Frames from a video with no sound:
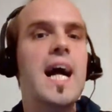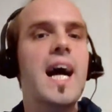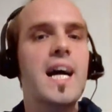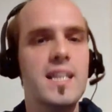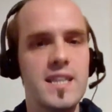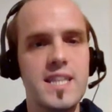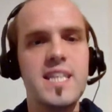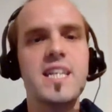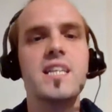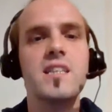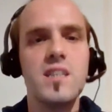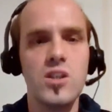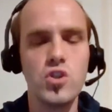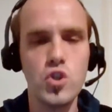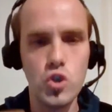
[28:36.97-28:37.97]
and
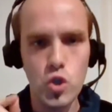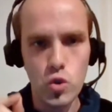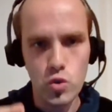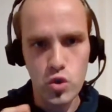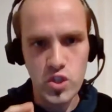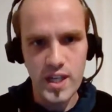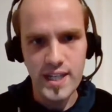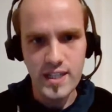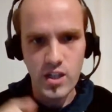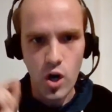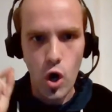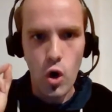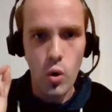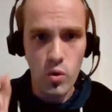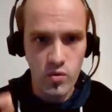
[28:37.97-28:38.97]
then you take
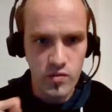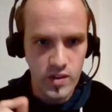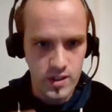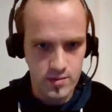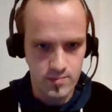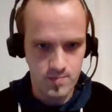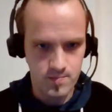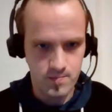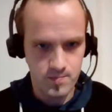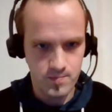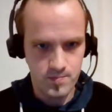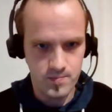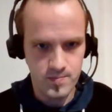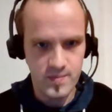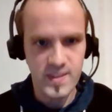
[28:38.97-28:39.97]
over.
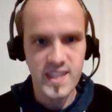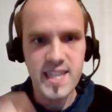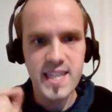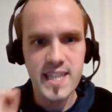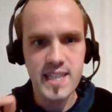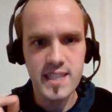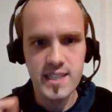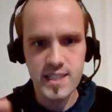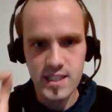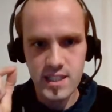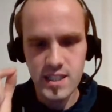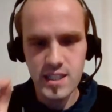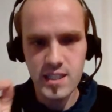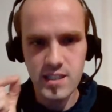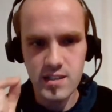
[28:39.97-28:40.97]
This
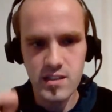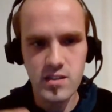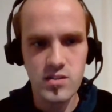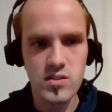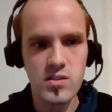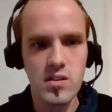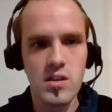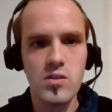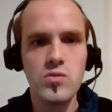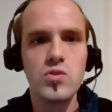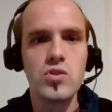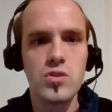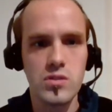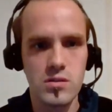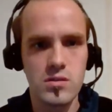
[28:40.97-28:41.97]
is the
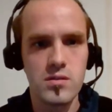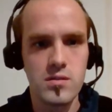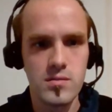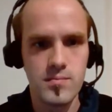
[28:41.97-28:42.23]
solution.